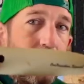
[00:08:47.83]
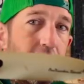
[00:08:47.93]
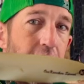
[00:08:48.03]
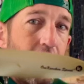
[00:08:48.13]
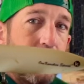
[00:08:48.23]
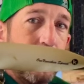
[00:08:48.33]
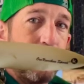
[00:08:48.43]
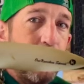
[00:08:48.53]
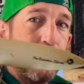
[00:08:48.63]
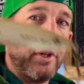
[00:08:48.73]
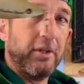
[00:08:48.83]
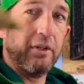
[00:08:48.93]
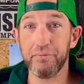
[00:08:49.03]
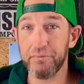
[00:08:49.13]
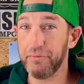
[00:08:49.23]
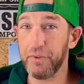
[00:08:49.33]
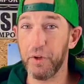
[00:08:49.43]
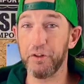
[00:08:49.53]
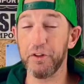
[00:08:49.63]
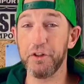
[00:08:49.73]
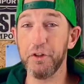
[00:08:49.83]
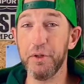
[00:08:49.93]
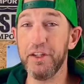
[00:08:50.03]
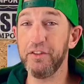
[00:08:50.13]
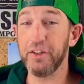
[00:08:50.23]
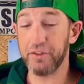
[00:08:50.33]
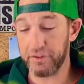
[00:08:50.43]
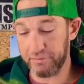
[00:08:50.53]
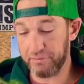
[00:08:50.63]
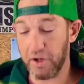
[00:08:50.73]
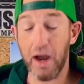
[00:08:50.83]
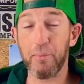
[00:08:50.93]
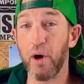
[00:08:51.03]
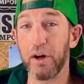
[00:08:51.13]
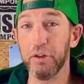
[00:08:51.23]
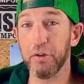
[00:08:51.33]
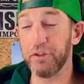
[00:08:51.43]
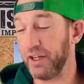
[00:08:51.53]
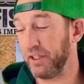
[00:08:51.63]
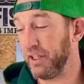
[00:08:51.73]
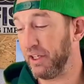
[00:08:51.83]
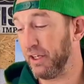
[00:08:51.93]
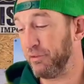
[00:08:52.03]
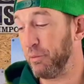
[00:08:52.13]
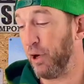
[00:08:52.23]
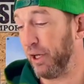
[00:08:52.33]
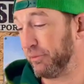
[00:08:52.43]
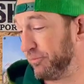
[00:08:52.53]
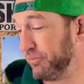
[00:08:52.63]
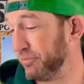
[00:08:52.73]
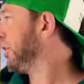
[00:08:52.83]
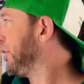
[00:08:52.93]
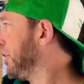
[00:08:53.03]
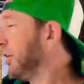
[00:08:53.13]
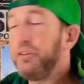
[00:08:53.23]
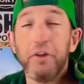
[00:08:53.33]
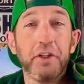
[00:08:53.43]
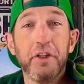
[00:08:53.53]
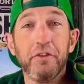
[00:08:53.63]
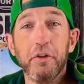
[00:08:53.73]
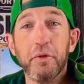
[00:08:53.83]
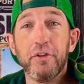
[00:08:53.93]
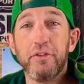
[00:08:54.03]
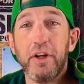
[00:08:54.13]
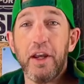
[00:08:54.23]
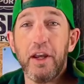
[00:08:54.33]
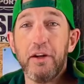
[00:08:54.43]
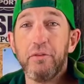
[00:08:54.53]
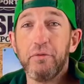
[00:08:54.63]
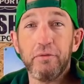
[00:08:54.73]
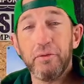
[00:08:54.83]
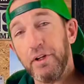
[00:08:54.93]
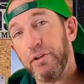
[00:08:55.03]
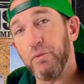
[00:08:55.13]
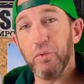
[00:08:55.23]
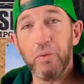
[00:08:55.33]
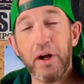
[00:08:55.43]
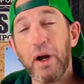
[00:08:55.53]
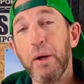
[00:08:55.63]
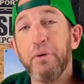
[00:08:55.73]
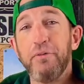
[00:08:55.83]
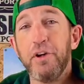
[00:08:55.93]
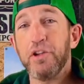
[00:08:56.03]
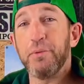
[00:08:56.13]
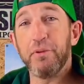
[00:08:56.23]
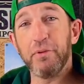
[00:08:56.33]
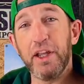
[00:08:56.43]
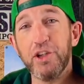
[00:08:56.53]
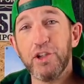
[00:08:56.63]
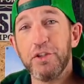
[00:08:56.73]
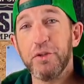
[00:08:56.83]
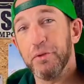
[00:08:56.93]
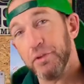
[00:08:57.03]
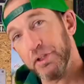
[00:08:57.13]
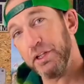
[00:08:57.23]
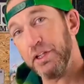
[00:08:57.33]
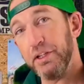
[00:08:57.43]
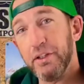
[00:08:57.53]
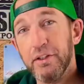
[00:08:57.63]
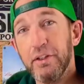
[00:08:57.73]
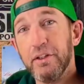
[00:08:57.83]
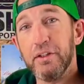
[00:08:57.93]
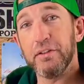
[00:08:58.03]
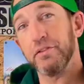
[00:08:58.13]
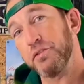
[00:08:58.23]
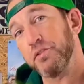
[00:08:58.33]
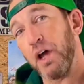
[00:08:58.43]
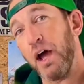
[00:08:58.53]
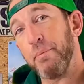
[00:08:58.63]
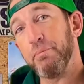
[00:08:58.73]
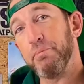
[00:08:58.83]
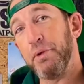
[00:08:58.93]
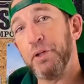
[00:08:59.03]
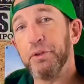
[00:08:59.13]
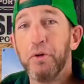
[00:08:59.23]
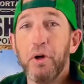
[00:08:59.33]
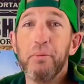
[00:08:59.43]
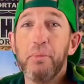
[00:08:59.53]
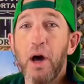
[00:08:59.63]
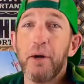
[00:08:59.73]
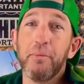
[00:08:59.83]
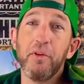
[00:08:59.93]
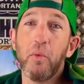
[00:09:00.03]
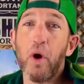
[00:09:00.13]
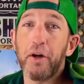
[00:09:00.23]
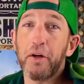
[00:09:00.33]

the Head and Spook. Those are the two easiest topwater lures I can think of to bring. Let's look at these lures and where I would fish them in relation to the top, middle, or bottom of the water